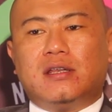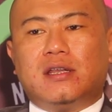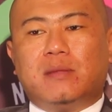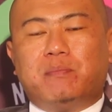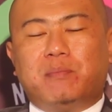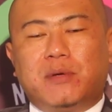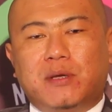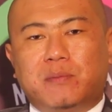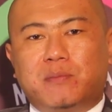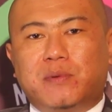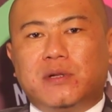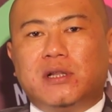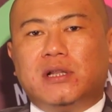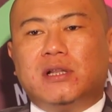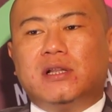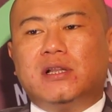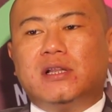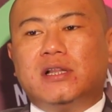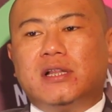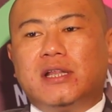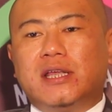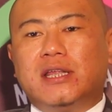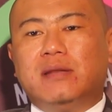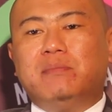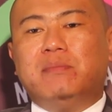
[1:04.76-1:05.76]
the people
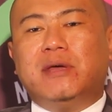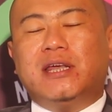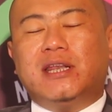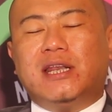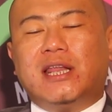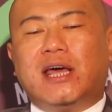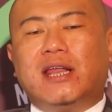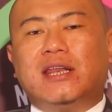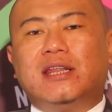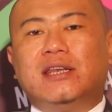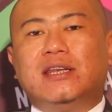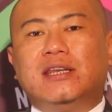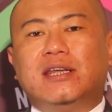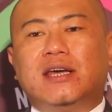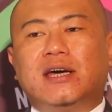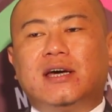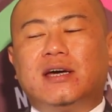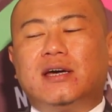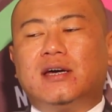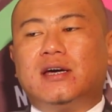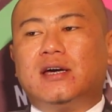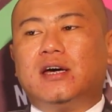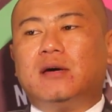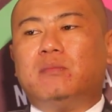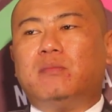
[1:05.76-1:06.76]
in mainland India
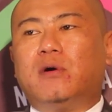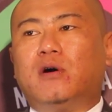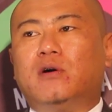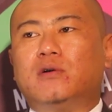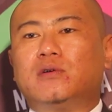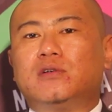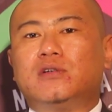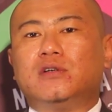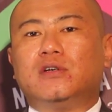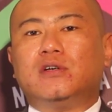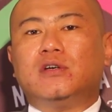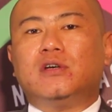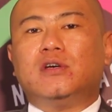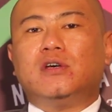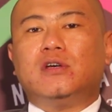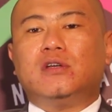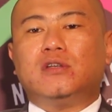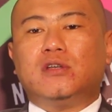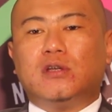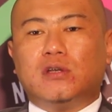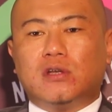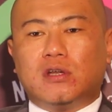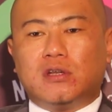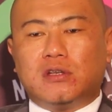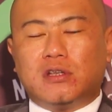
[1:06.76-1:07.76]
about
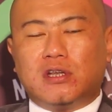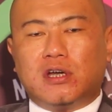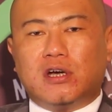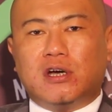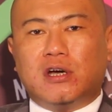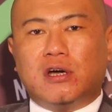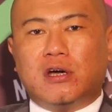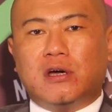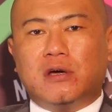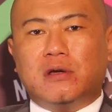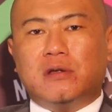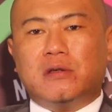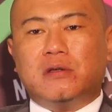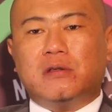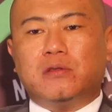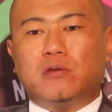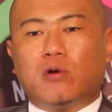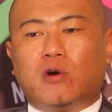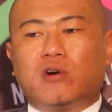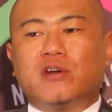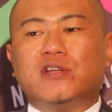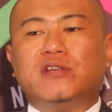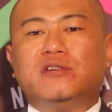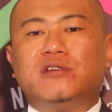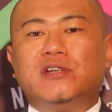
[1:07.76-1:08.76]
the, the
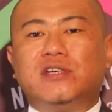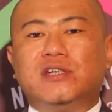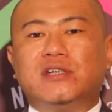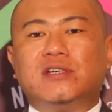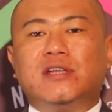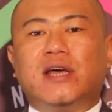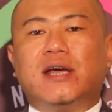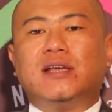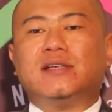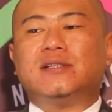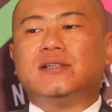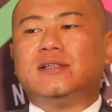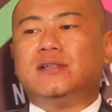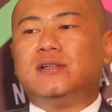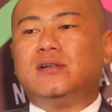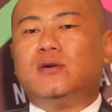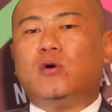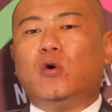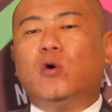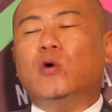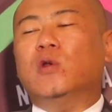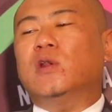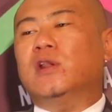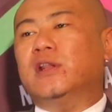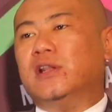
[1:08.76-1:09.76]
Northeast region as a
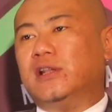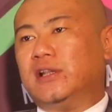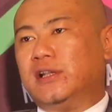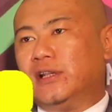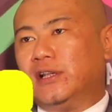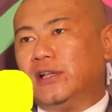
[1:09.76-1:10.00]
whole.